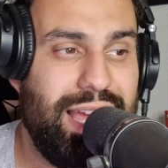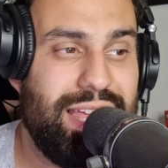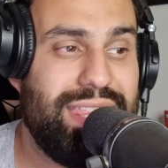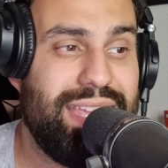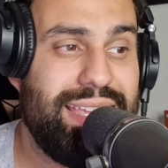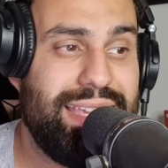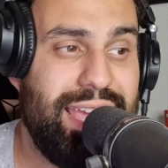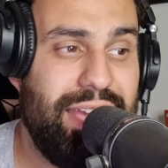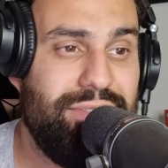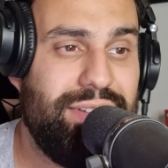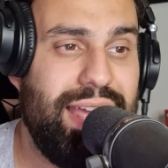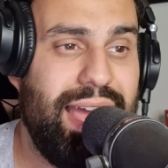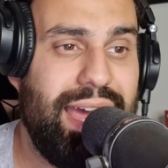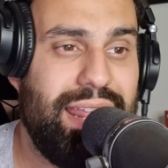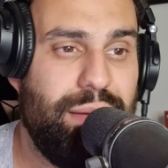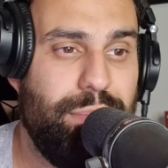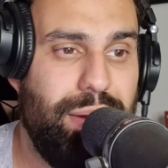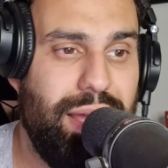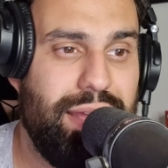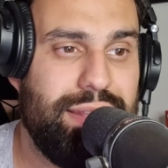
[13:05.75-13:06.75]
I think Kevin had
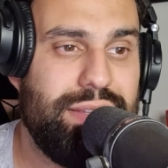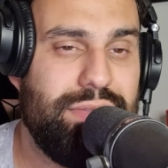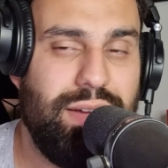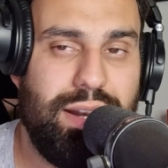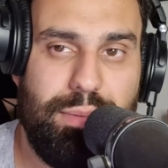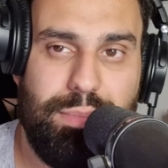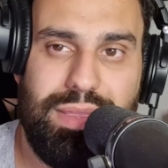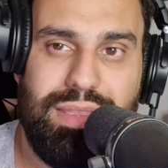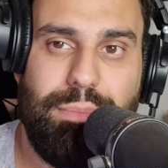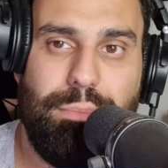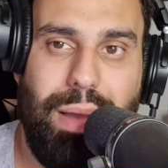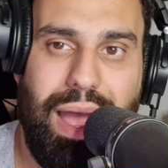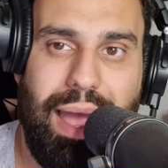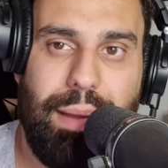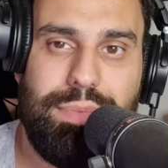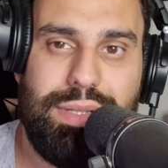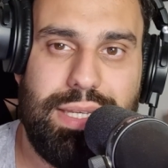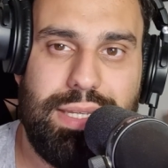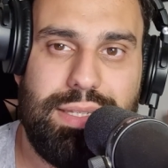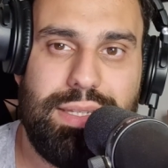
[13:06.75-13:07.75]
a better development than
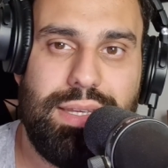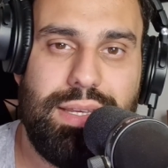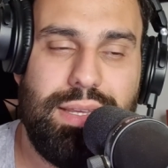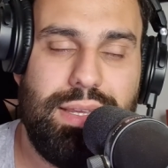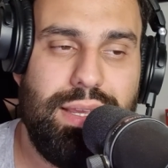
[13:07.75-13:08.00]
Pam did.